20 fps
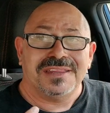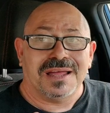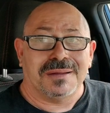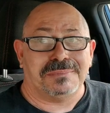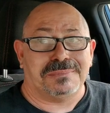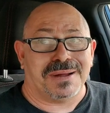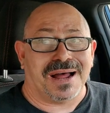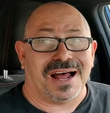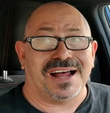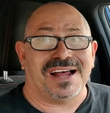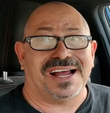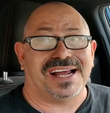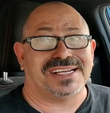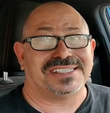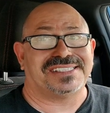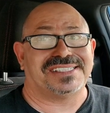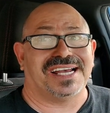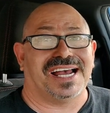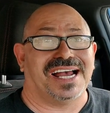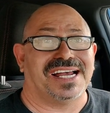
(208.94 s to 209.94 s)
The
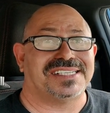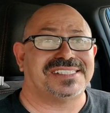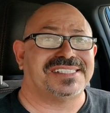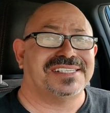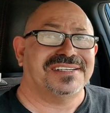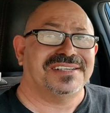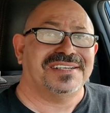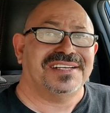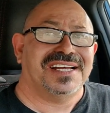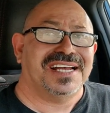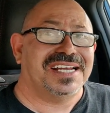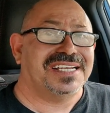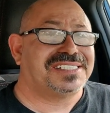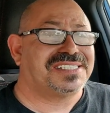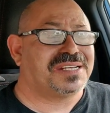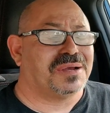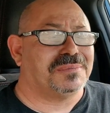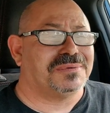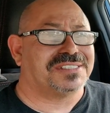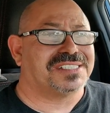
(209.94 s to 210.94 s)
Baja sauce.
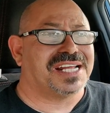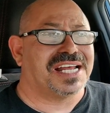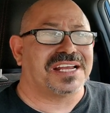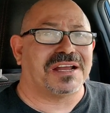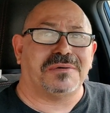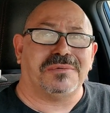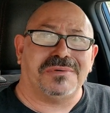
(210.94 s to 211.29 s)
It's almost like